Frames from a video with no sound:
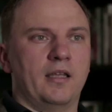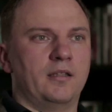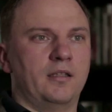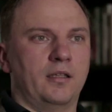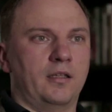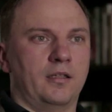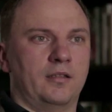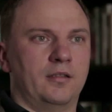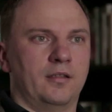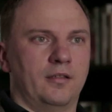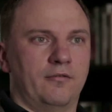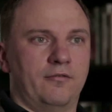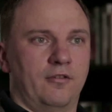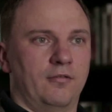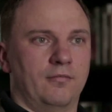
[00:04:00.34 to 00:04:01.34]
a ticket
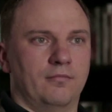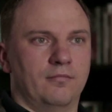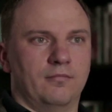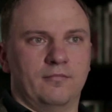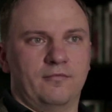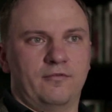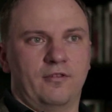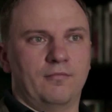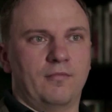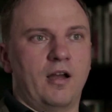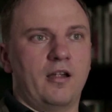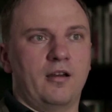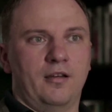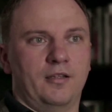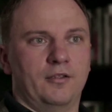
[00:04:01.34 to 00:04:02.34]
from
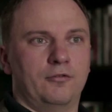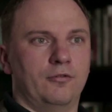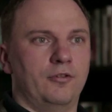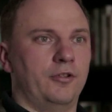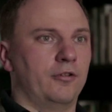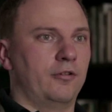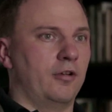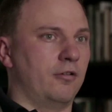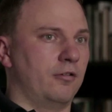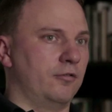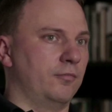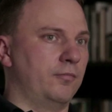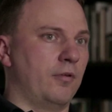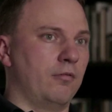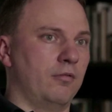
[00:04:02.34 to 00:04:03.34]
Ireland to the UK or to
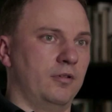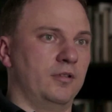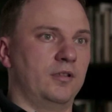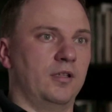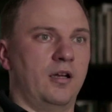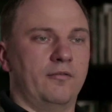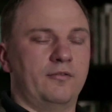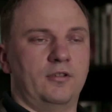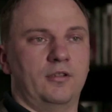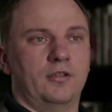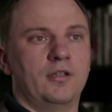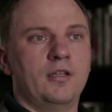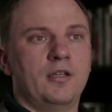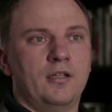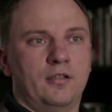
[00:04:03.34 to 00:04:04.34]
Poland after
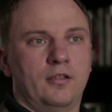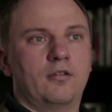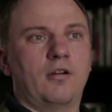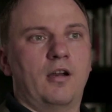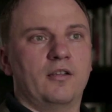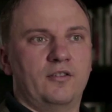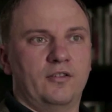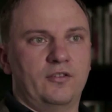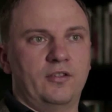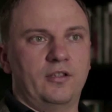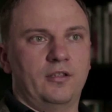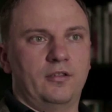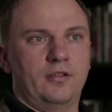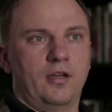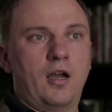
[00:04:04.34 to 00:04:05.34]
the crisis
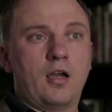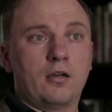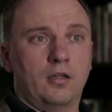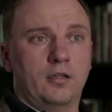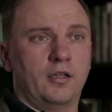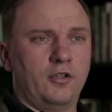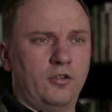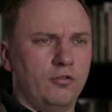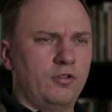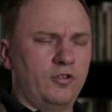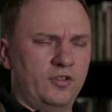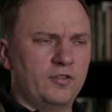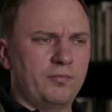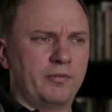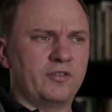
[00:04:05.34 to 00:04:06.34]
hit Ireland. This
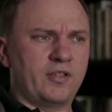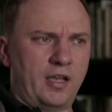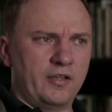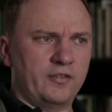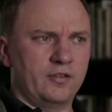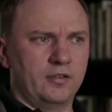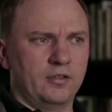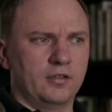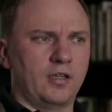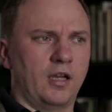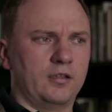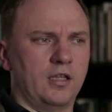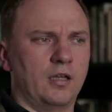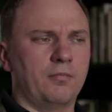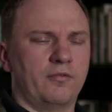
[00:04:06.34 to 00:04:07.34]
is precisely the
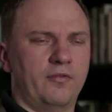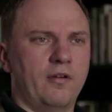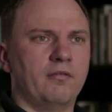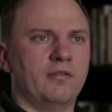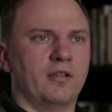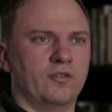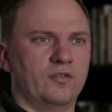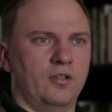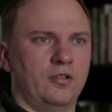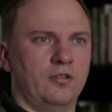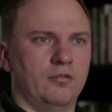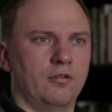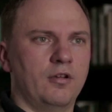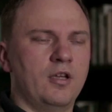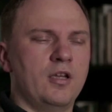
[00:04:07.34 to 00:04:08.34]
type of evidence
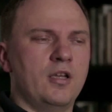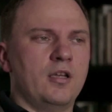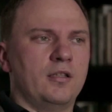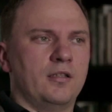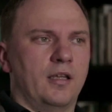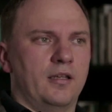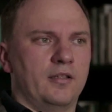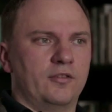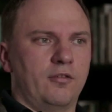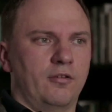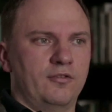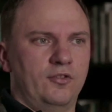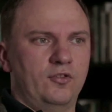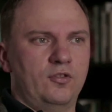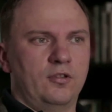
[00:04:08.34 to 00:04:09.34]
that is
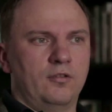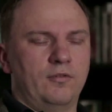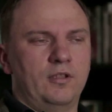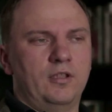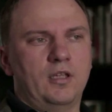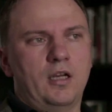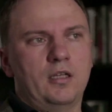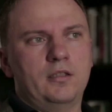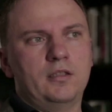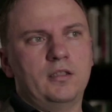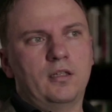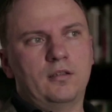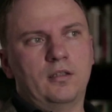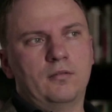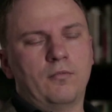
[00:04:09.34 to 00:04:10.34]
consistent with the
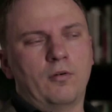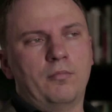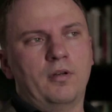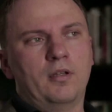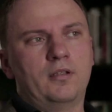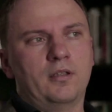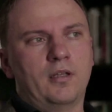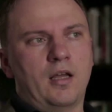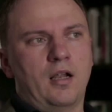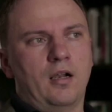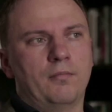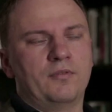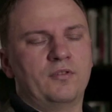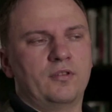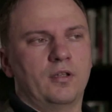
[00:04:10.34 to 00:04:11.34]
idea that mobility
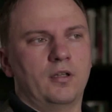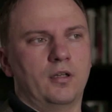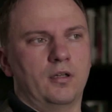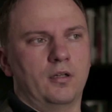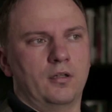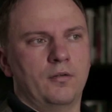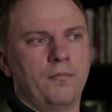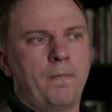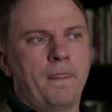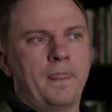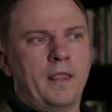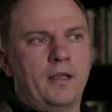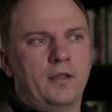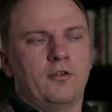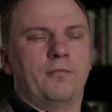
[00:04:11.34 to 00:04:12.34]
helps
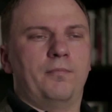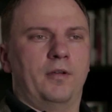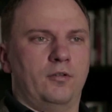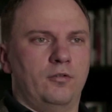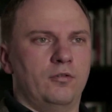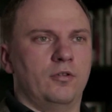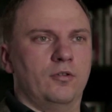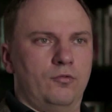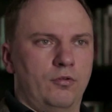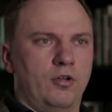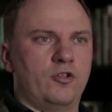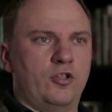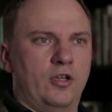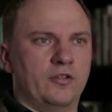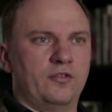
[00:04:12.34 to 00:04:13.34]
European Union to
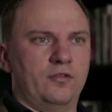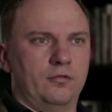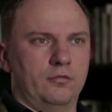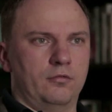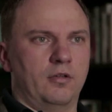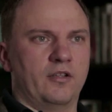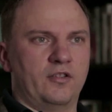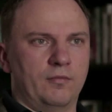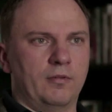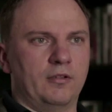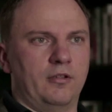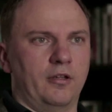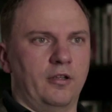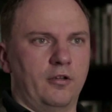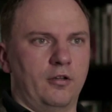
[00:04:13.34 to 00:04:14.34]
adjust to
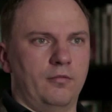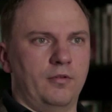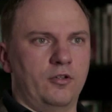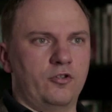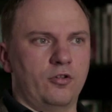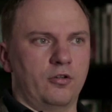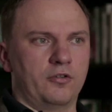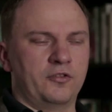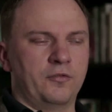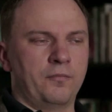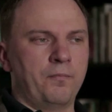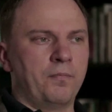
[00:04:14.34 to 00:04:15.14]
asymmetric economic shocks.